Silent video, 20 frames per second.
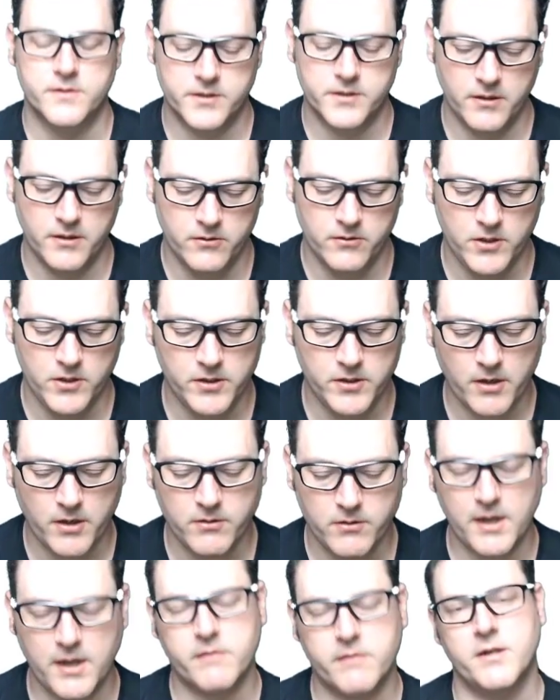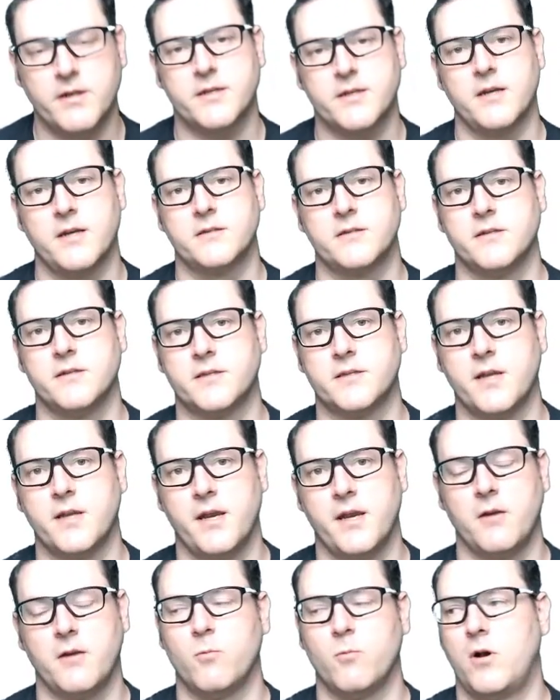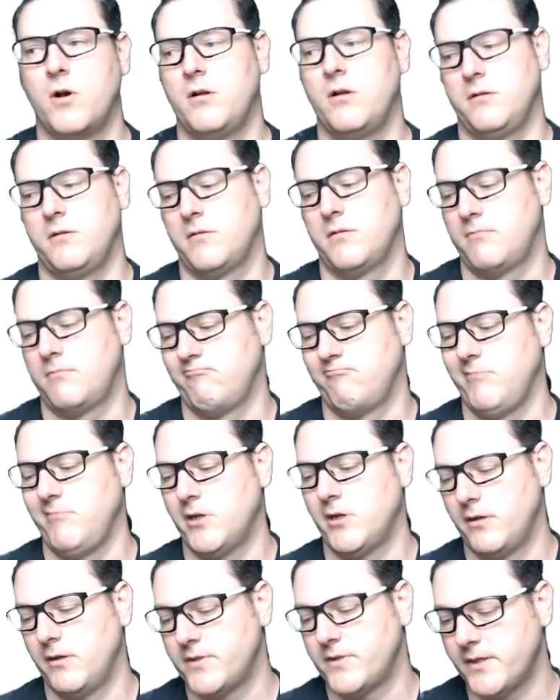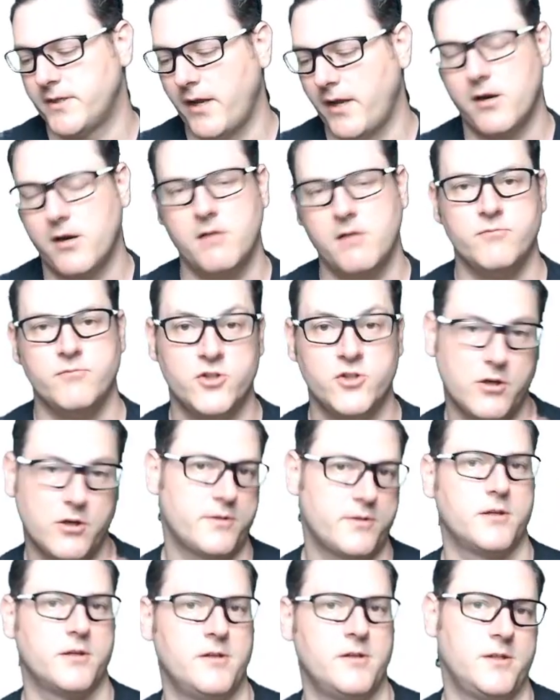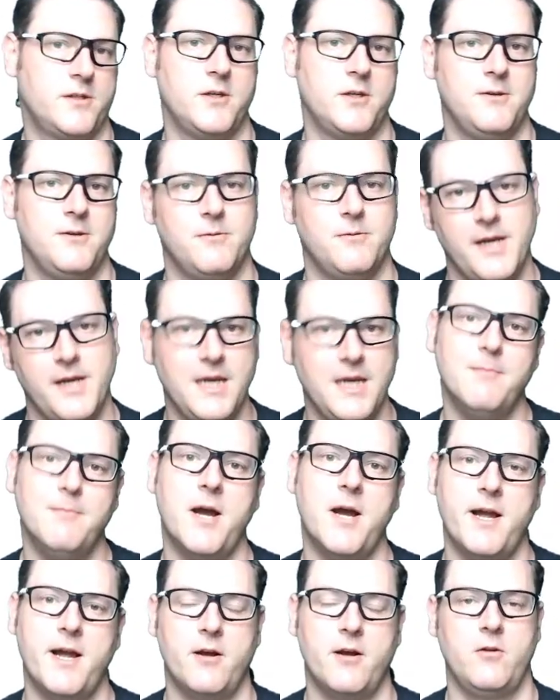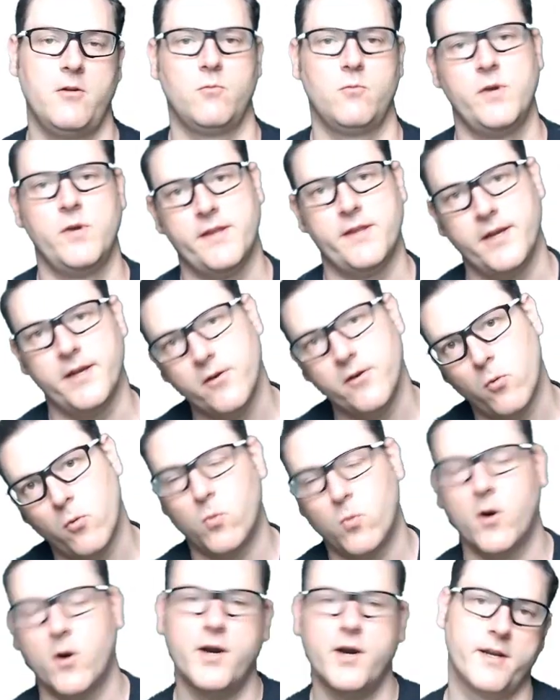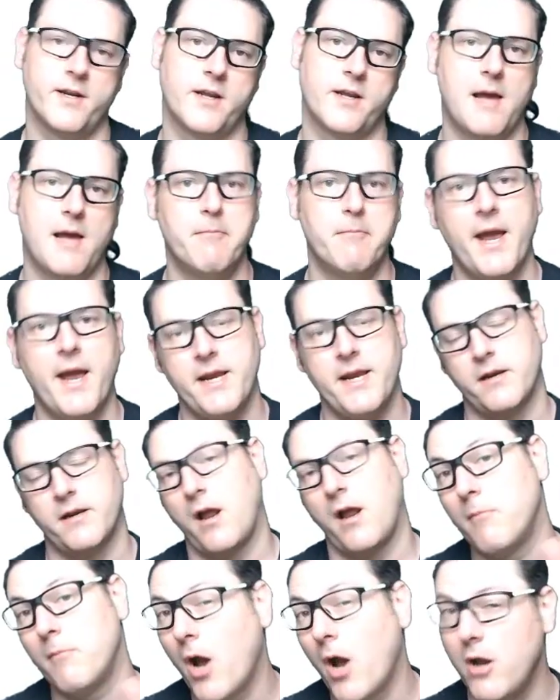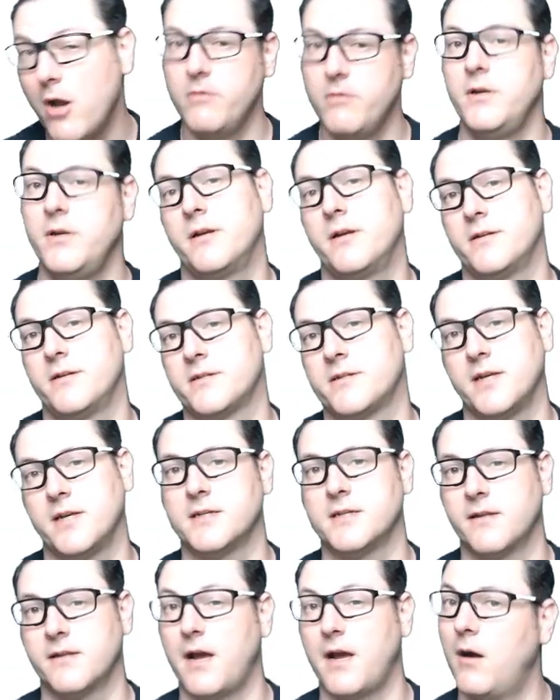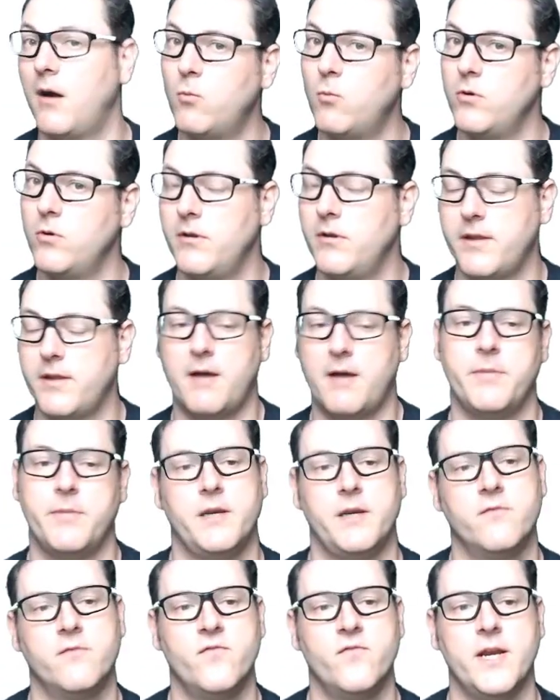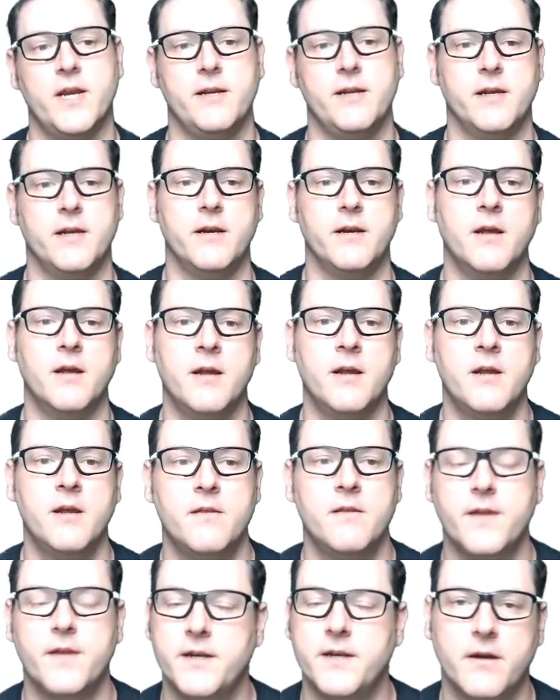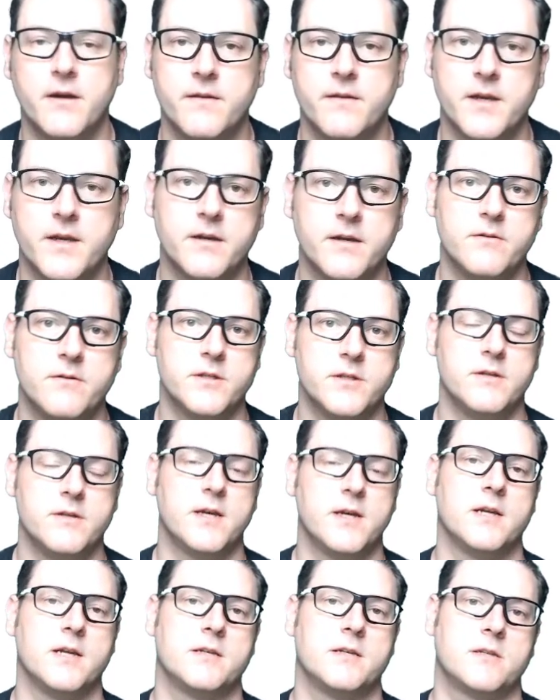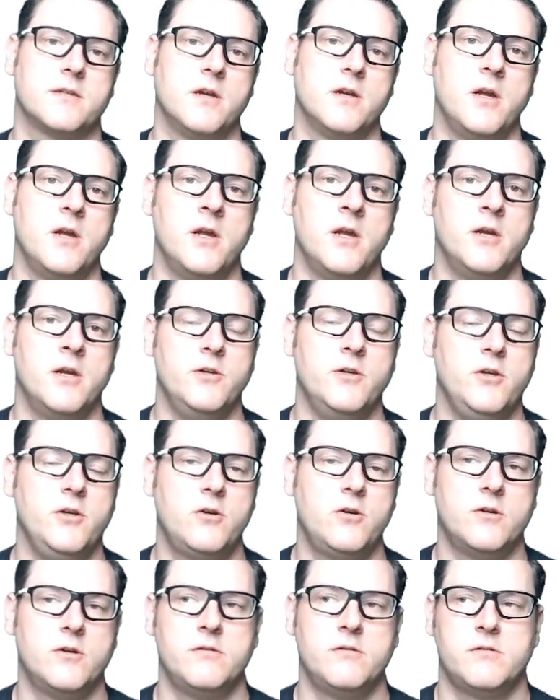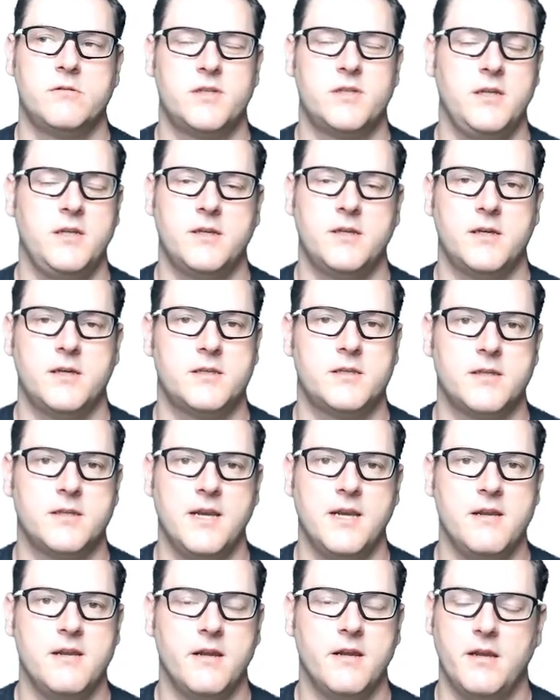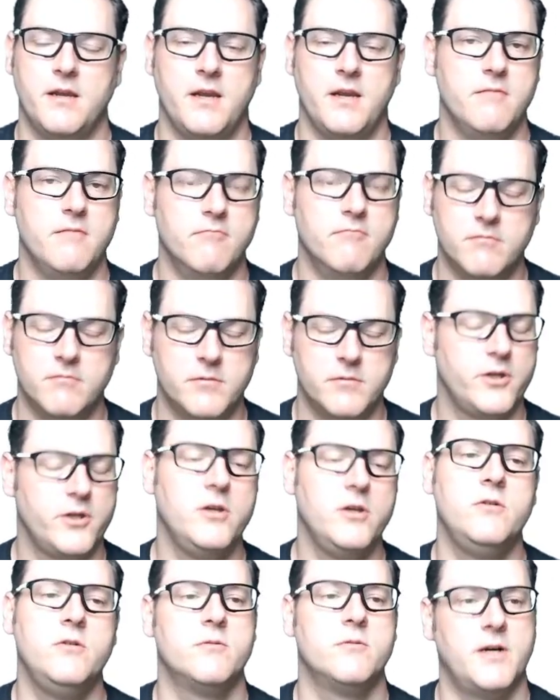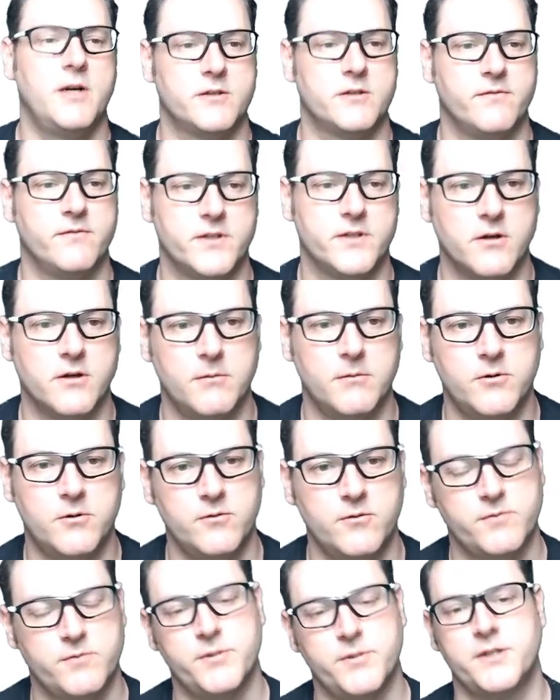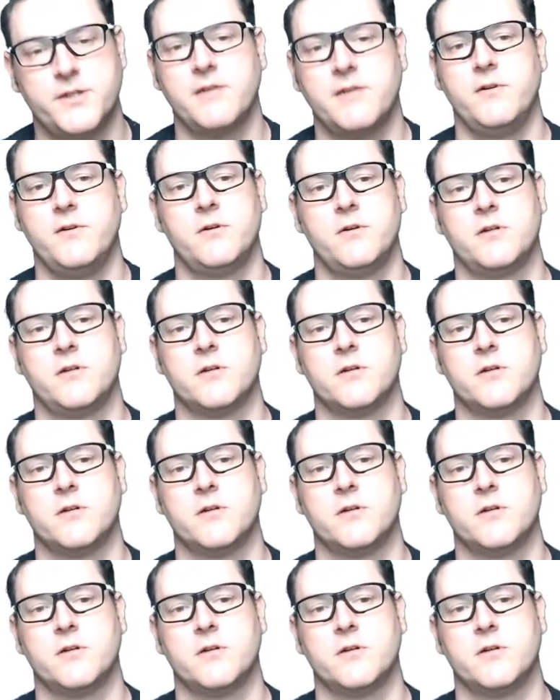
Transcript: So you don't get threat actors saying, well, today I'm just going to do email within a wider campaign and I'm only going to stick to that. Wouldn't that be convenient? They don't do this. You can see this in huge amounts of examples, but to give you an